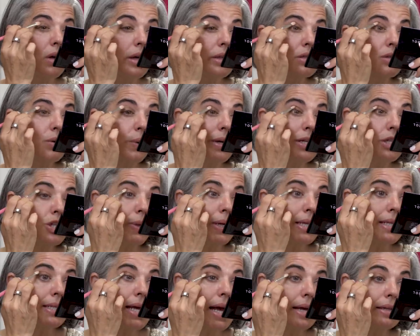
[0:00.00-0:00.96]
It's going to
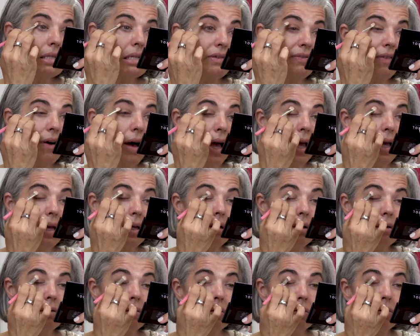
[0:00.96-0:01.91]
intensify it
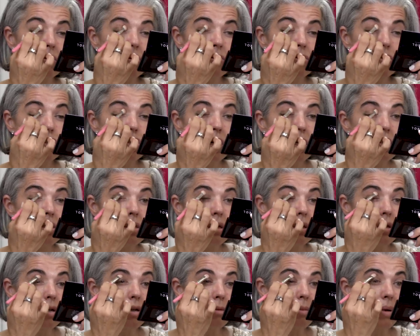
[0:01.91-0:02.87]
just a
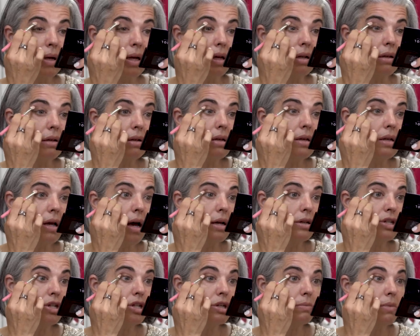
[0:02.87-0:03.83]
little bit,
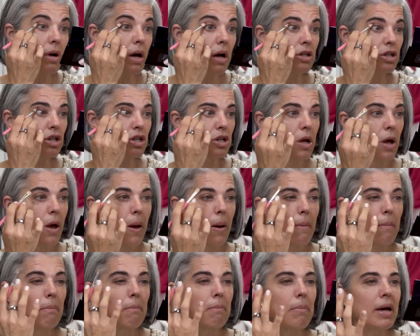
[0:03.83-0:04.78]
not too much,
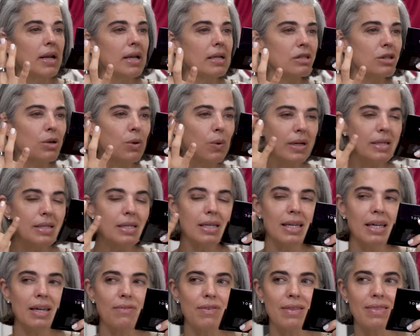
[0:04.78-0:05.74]
but it's going to
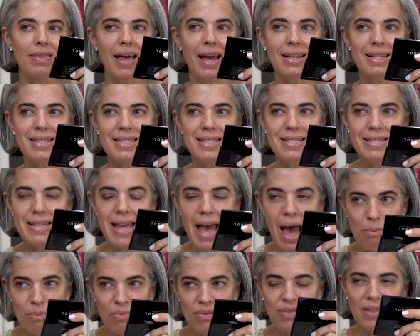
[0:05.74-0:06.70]
give it that
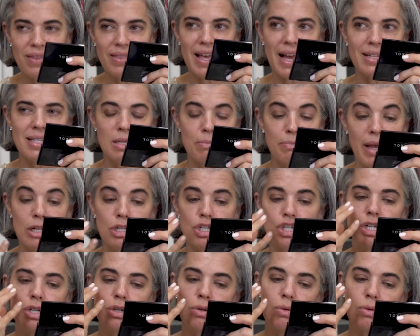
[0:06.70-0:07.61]
depth and that dimension.